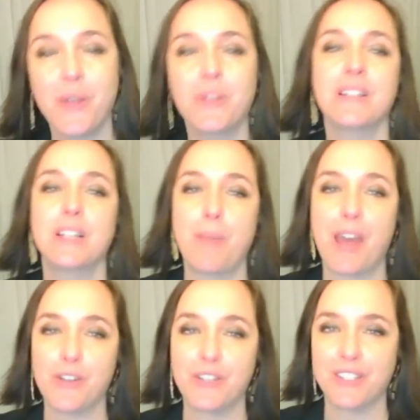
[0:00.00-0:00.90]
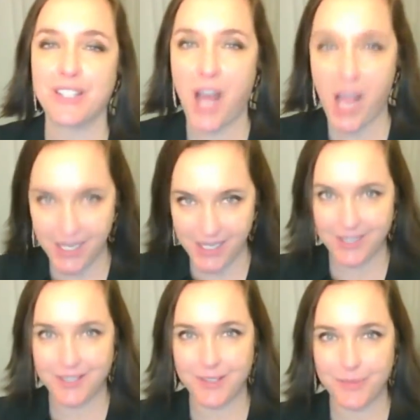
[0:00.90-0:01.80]
The only thing that matters is
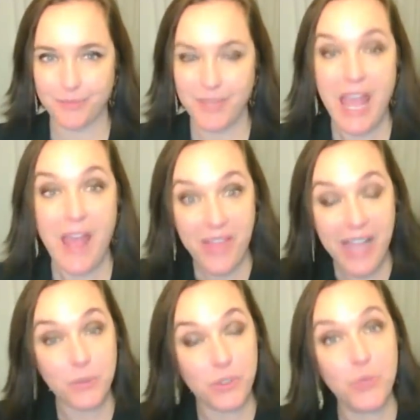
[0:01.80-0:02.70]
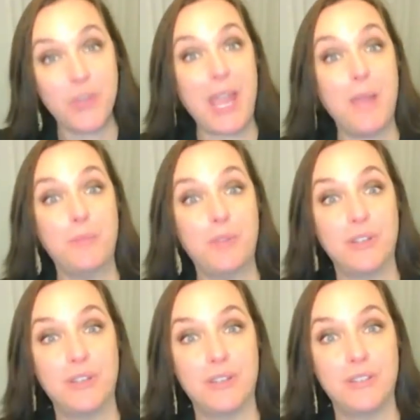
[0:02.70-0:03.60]
kindness. And that's what you came
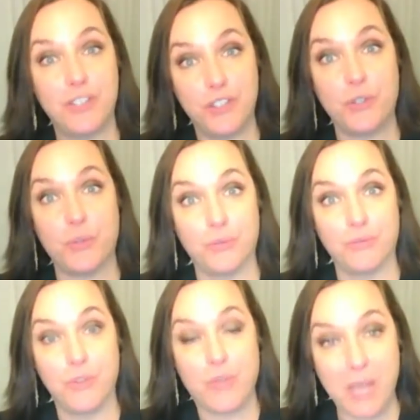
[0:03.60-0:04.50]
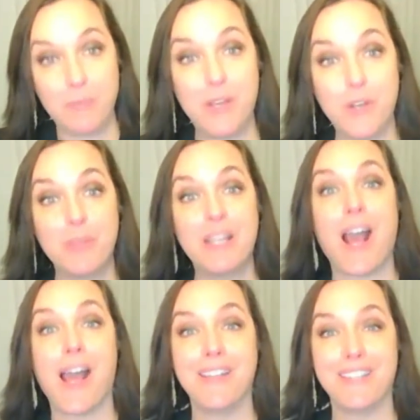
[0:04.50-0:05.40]
to do. You came here to be
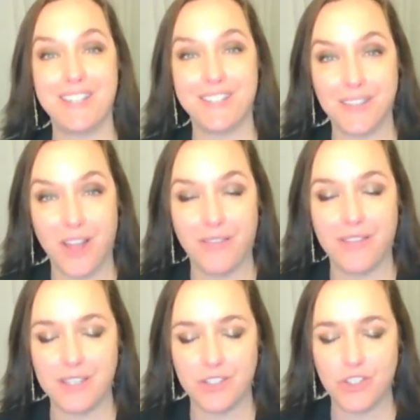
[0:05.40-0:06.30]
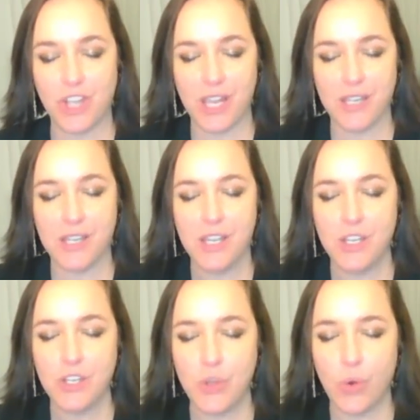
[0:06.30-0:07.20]
kind and to love and to shine
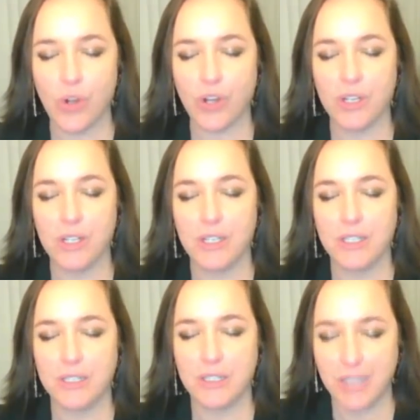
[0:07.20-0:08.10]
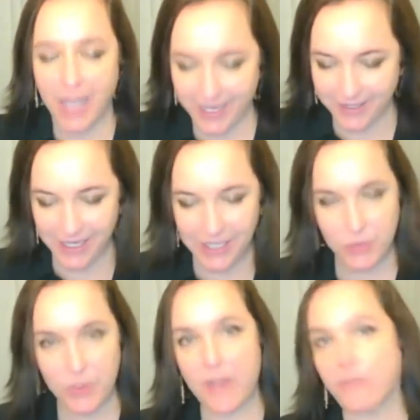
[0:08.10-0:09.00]
your light. And I
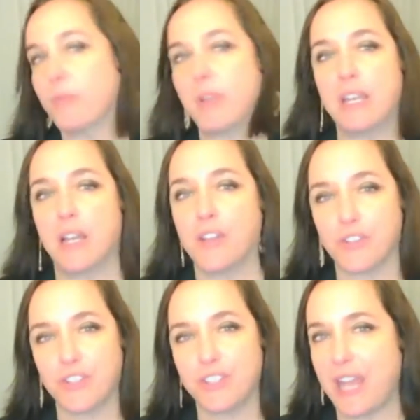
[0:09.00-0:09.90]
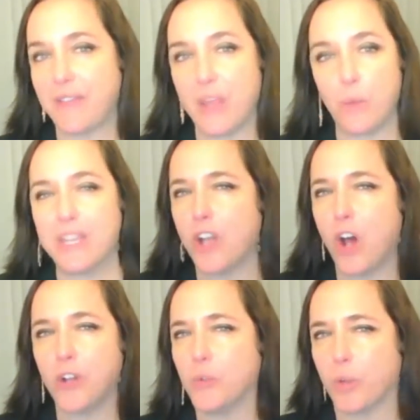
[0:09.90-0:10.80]
just want everybody to understand that we can
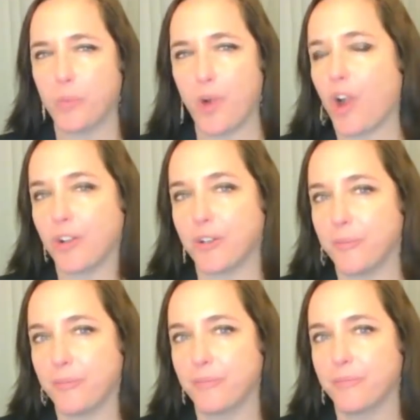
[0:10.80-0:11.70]
all do our part.